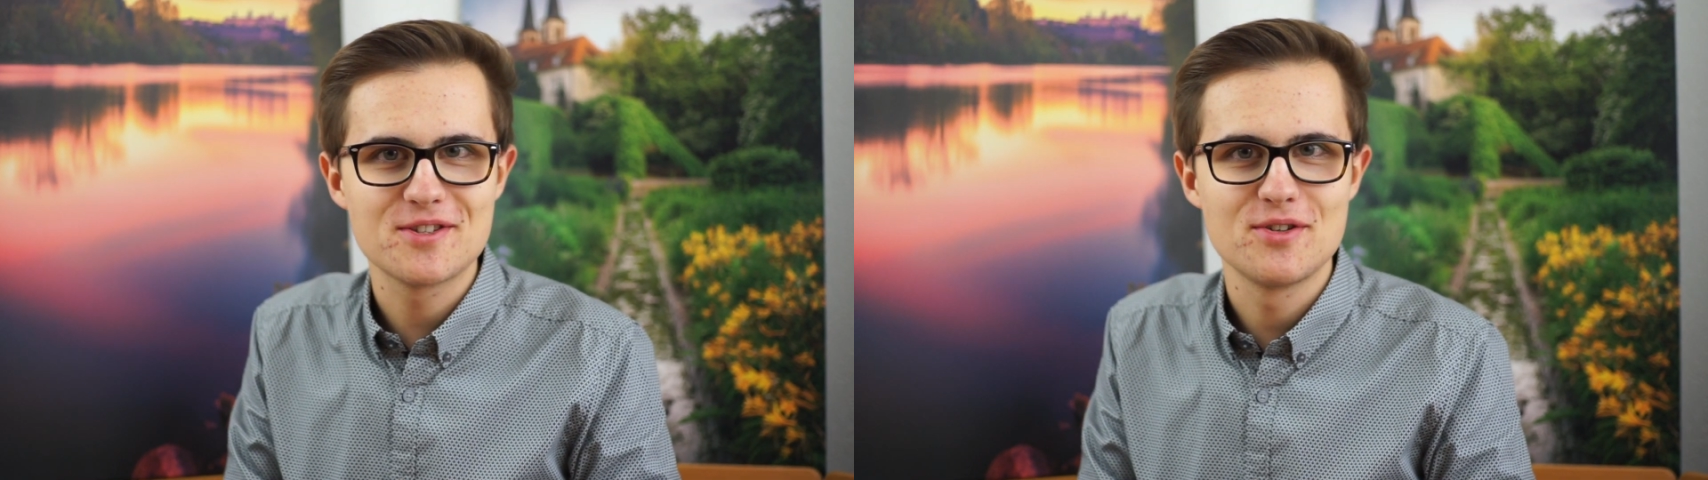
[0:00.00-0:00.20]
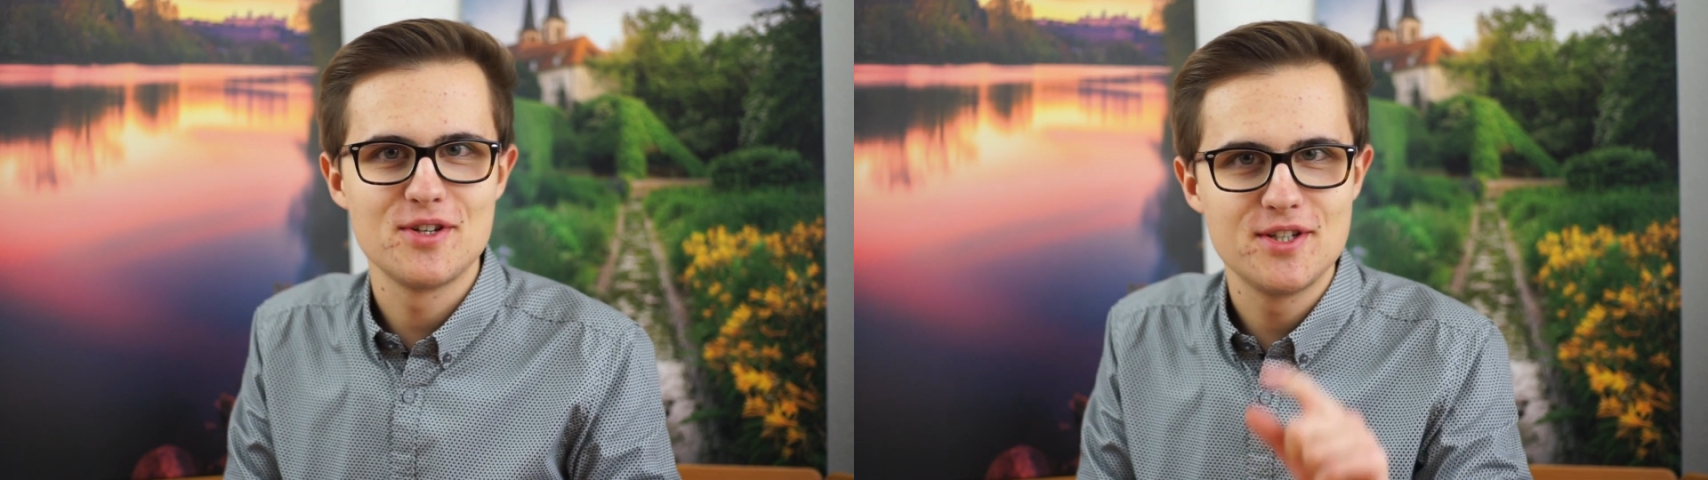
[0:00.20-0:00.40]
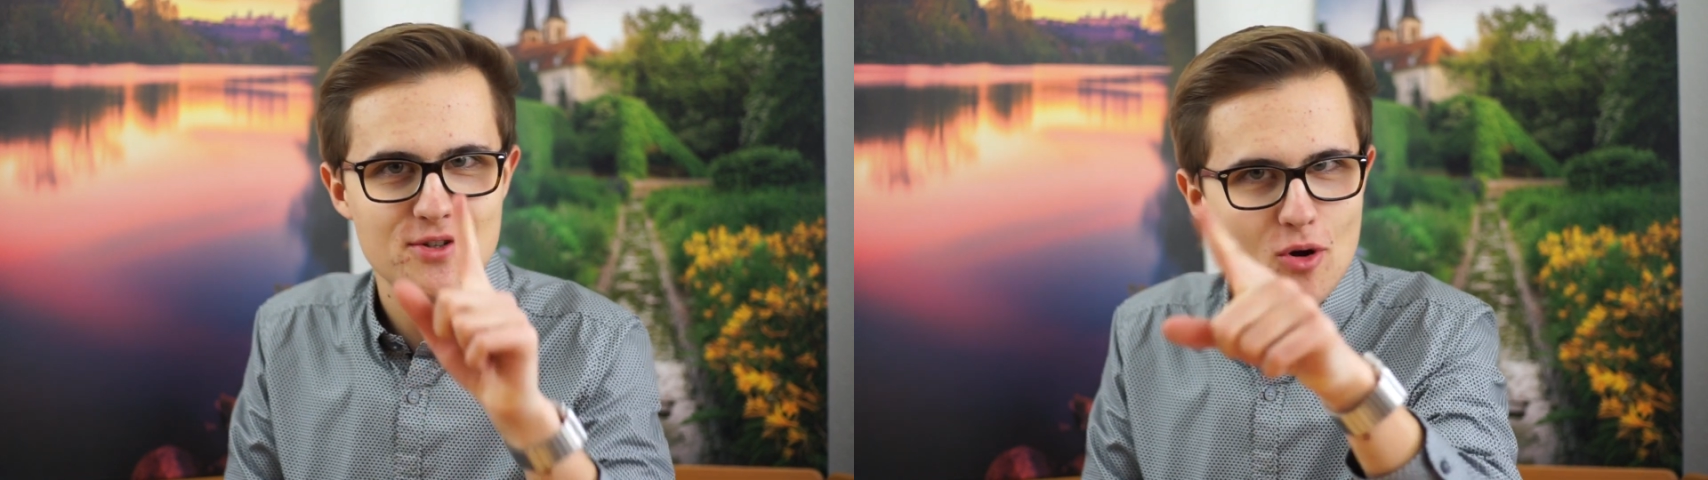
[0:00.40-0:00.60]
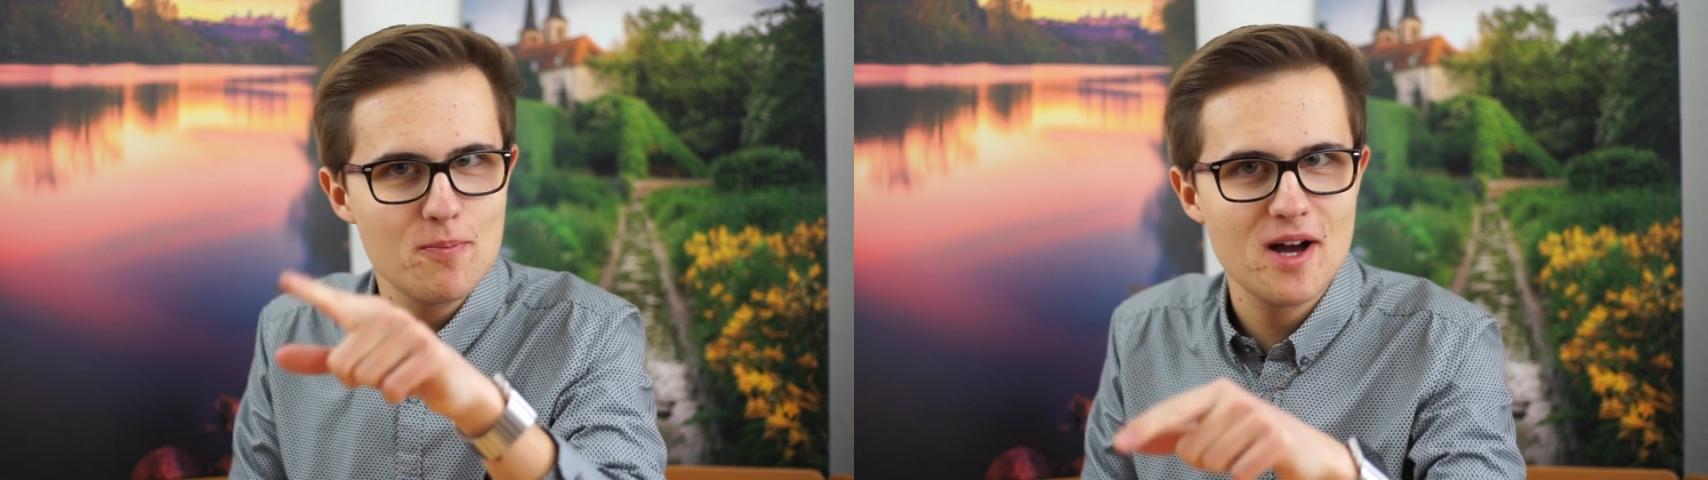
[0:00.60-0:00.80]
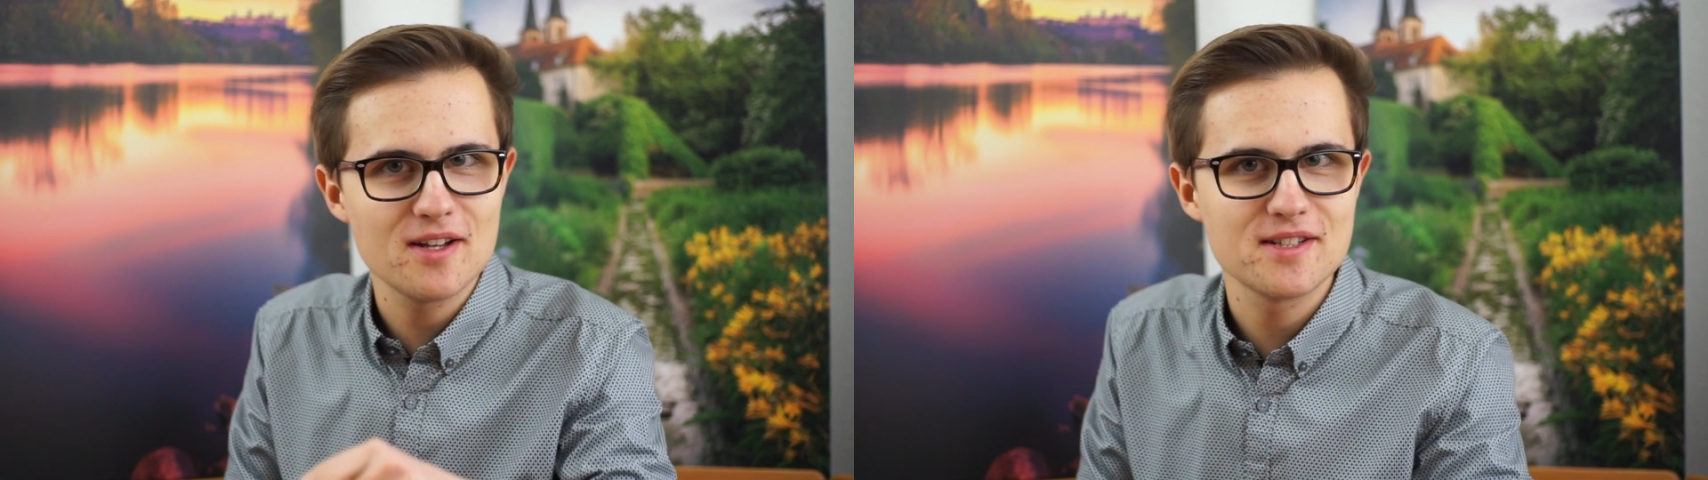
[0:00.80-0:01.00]
to your
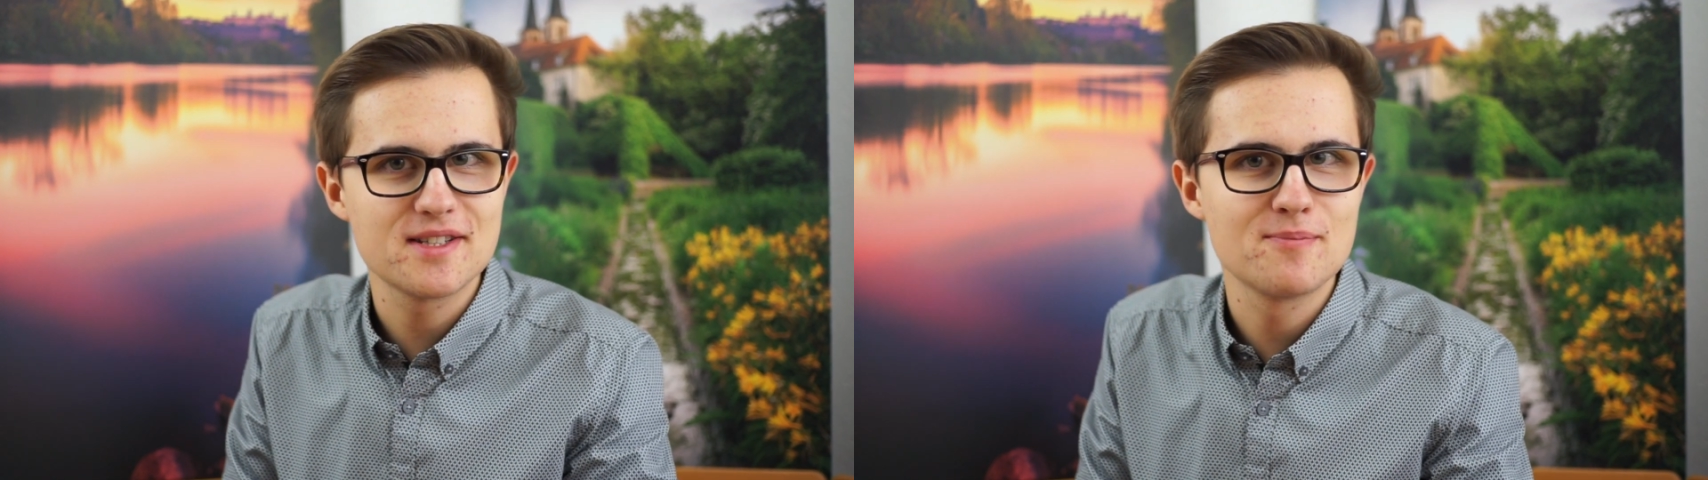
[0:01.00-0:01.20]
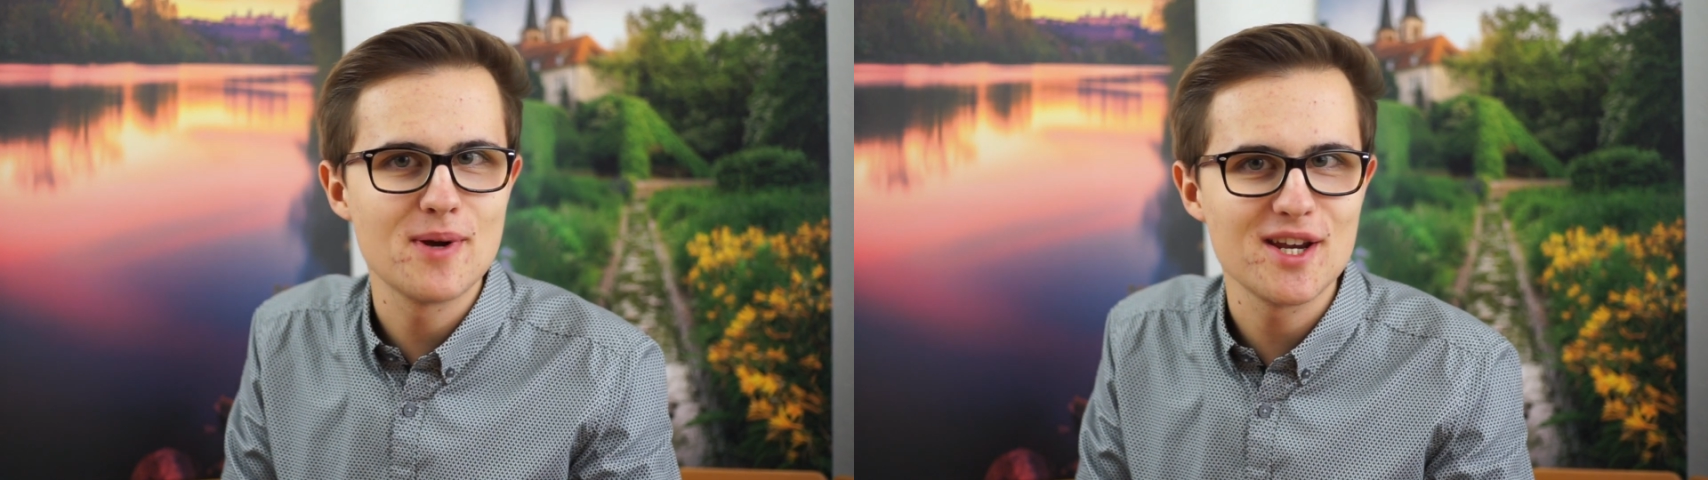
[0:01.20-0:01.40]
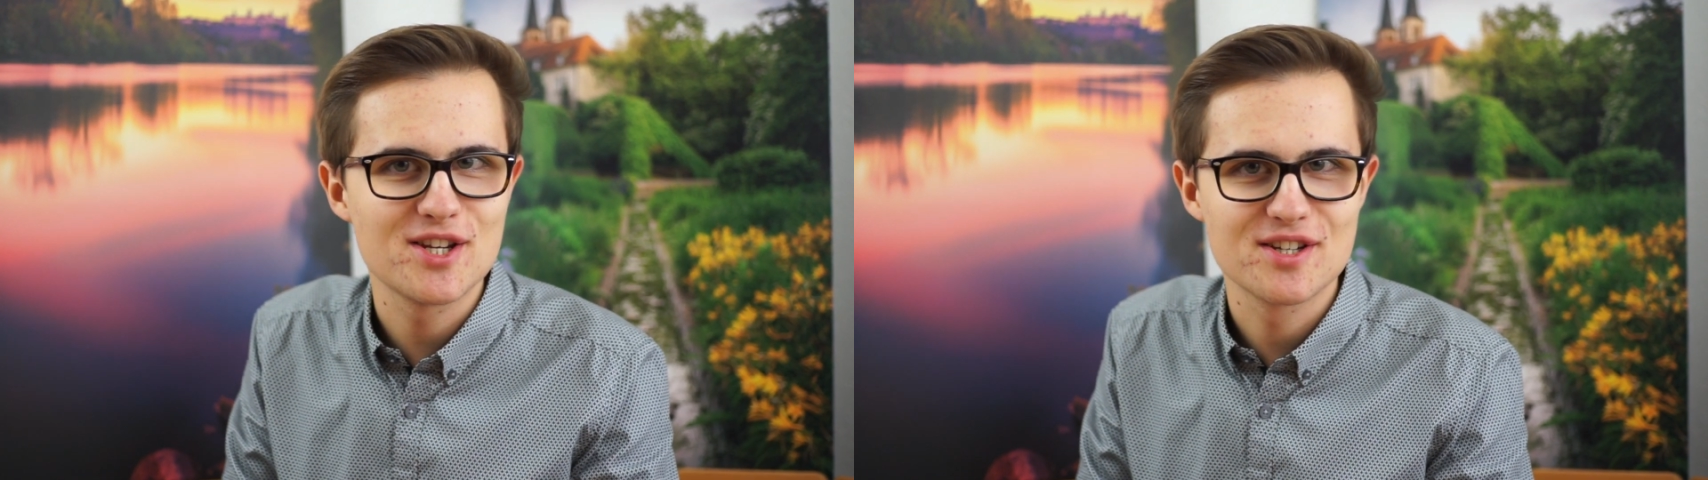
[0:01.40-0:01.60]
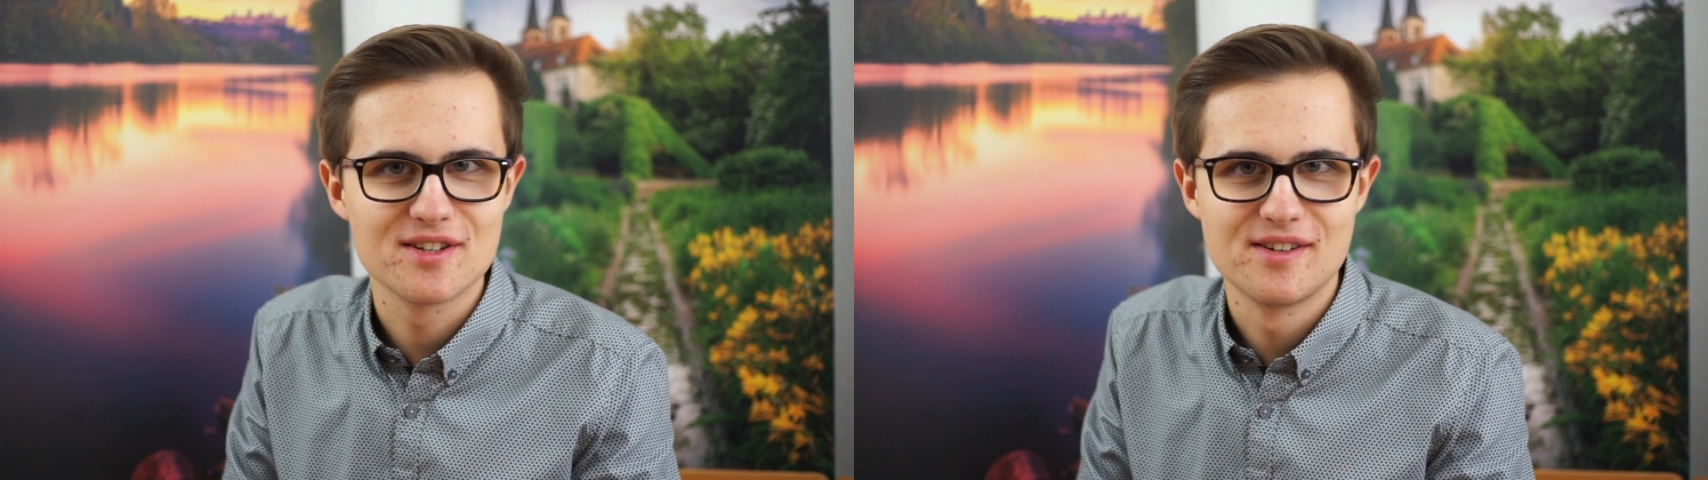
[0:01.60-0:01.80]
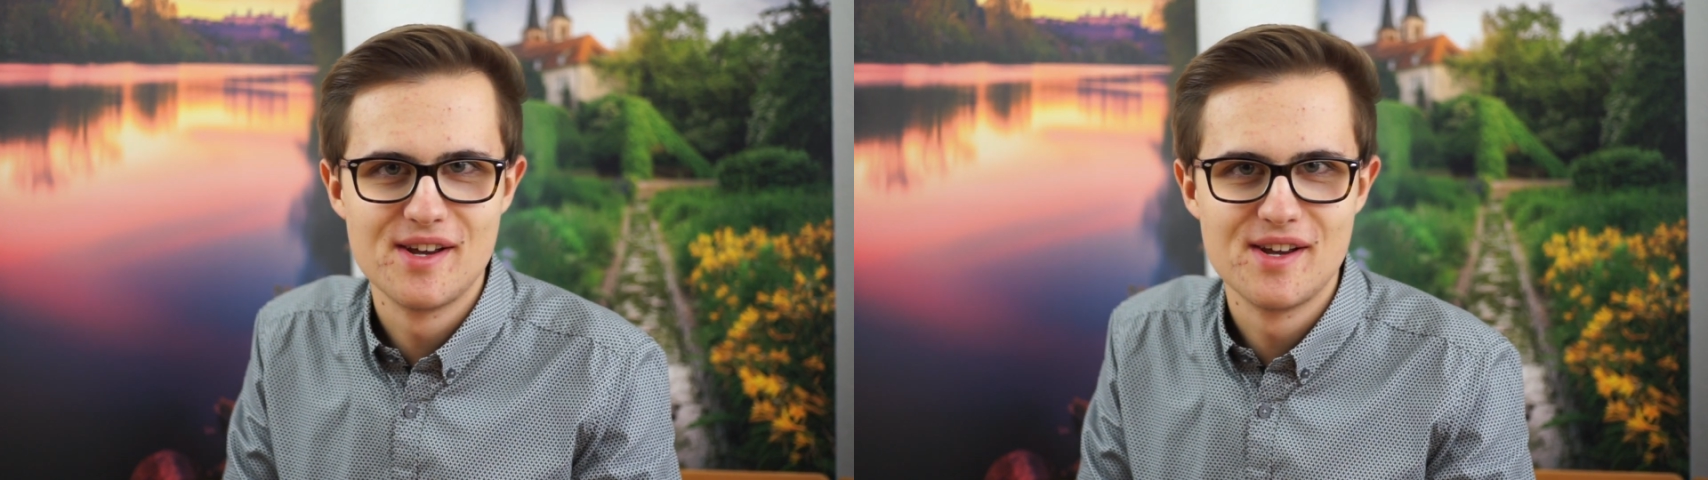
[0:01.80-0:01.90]
participation,